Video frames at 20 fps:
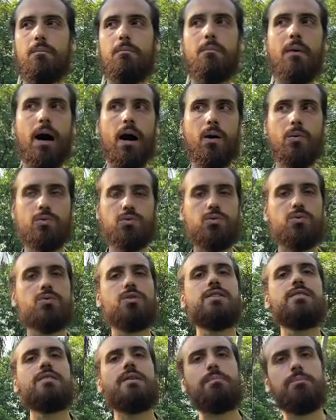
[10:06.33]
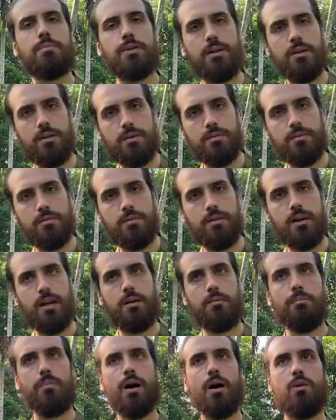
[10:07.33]
bound to disappear, they
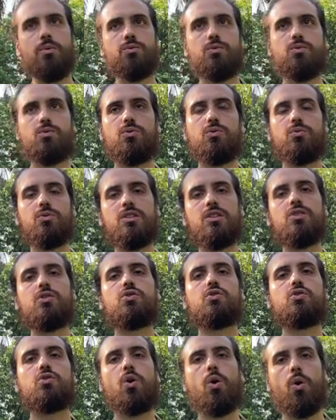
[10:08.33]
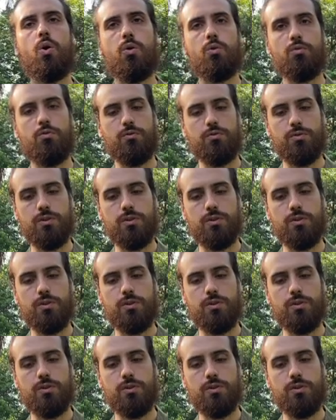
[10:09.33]
are bound to dissolve.